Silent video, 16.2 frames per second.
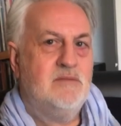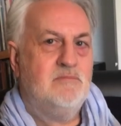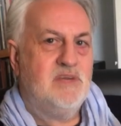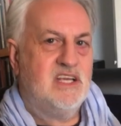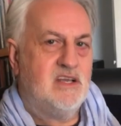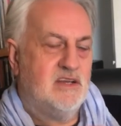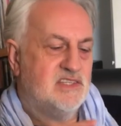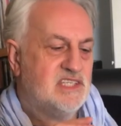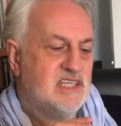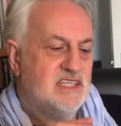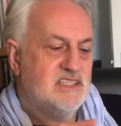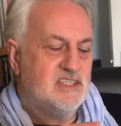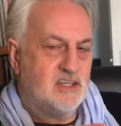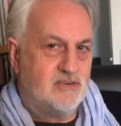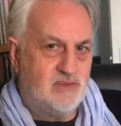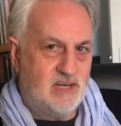because
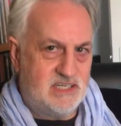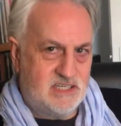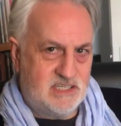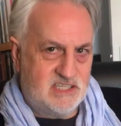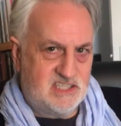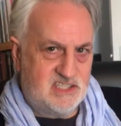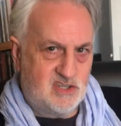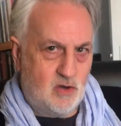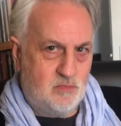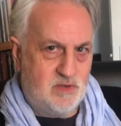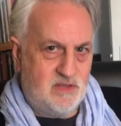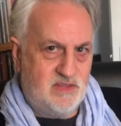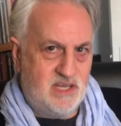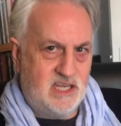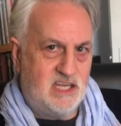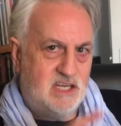to create a dystopian thing,